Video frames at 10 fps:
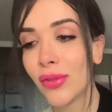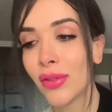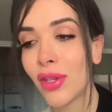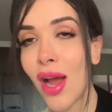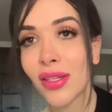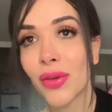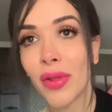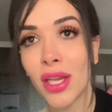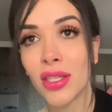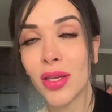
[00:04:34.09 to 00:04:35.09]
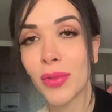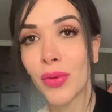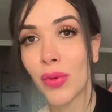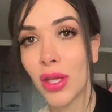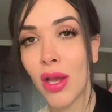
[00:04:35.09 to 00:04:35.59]
Toxic relationships are
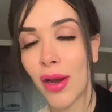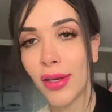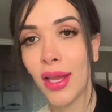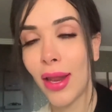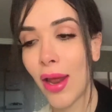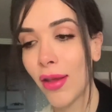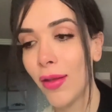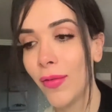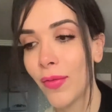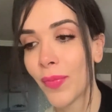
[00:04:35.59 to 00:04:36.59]
really hard to get out of.